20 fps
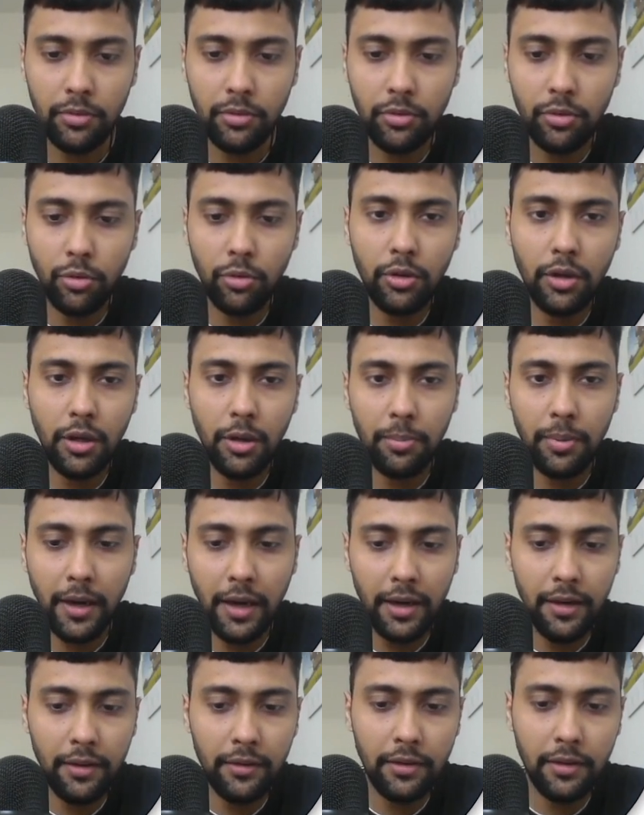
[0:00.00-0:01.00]
total
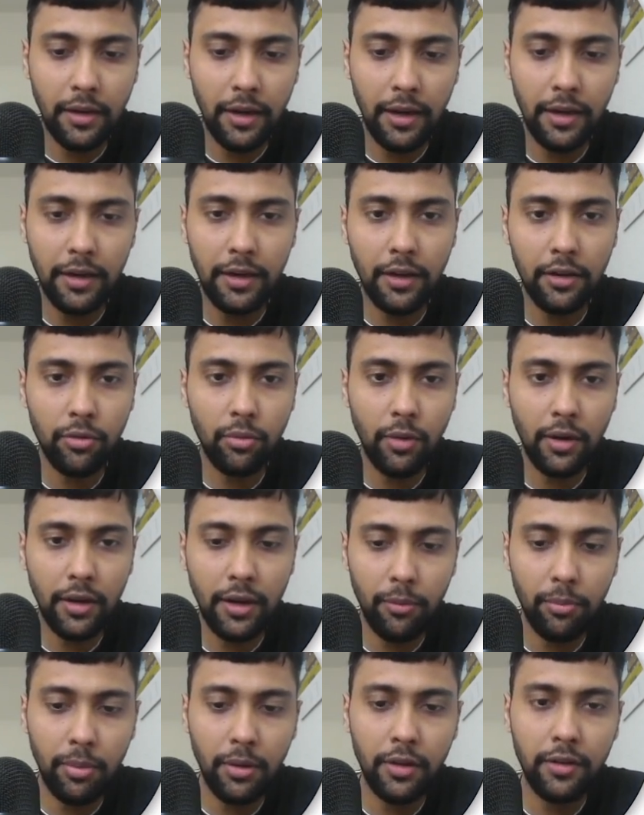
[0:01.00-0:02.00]
price, right? That's what
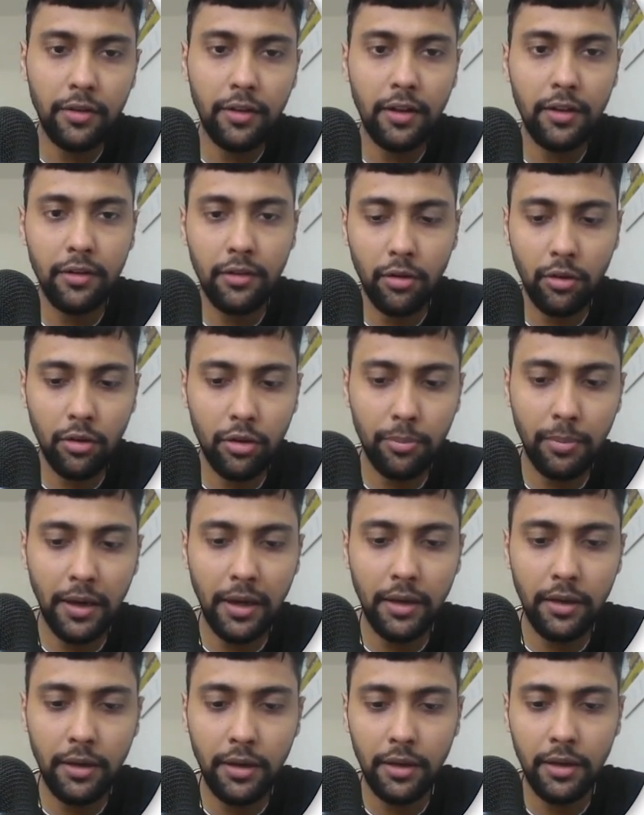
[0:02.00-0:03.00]
they purchased or
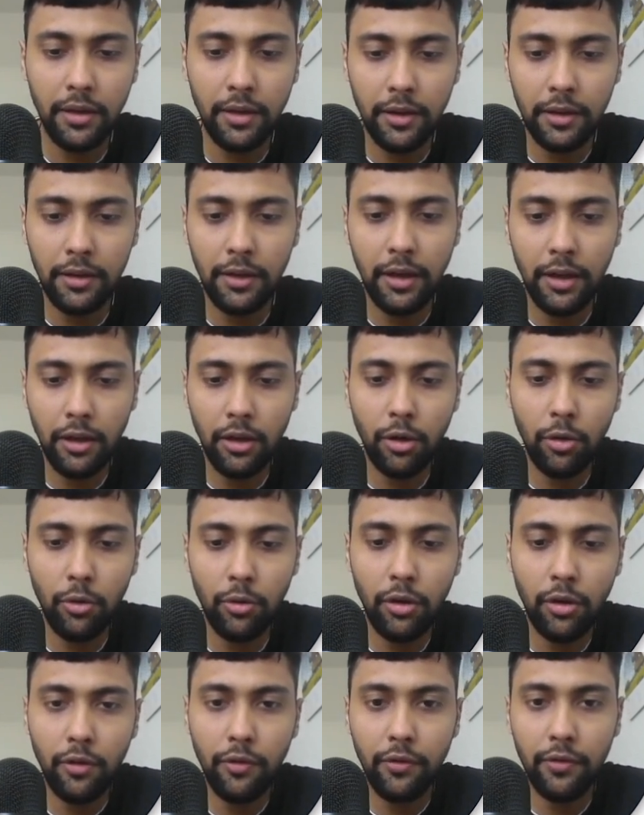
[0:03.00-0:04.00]
spent. Then
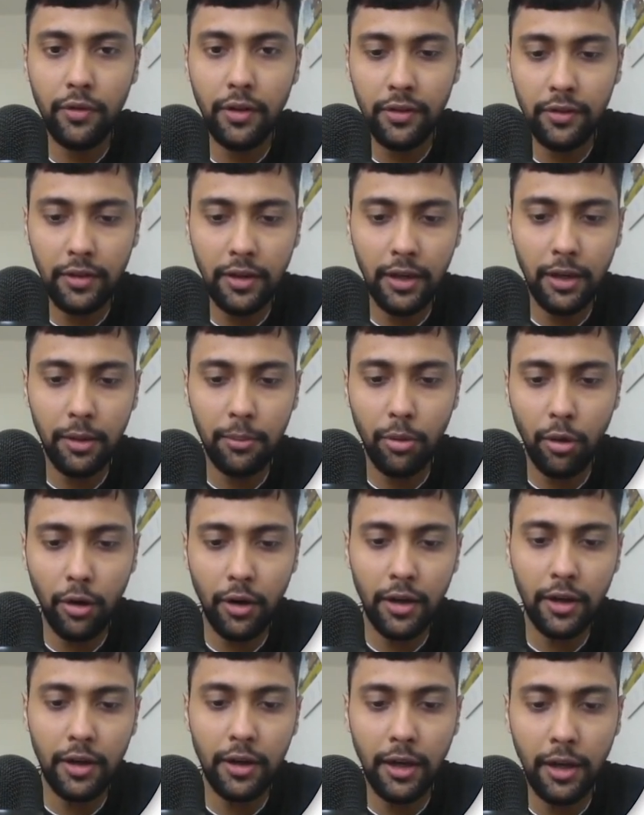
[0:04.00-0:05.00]
count of distinct
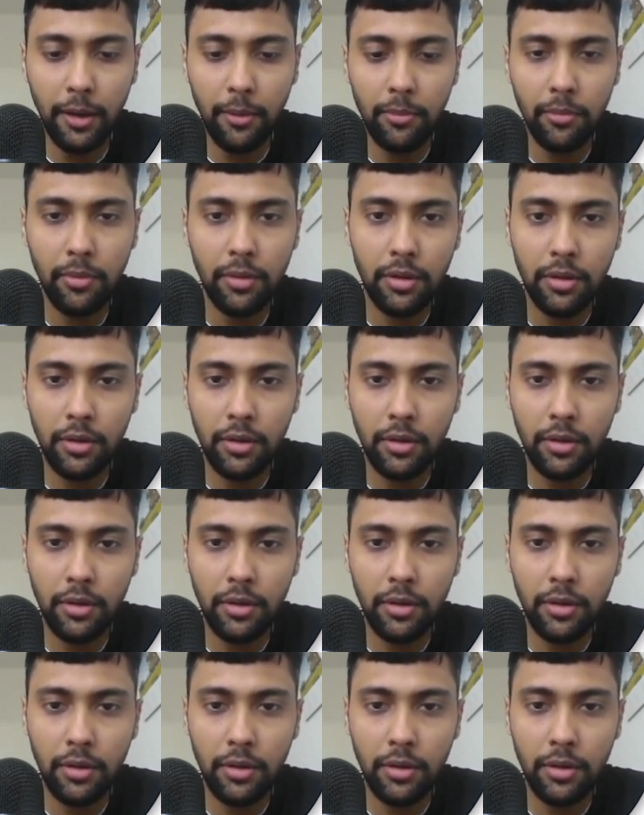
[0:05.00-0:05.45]
product name.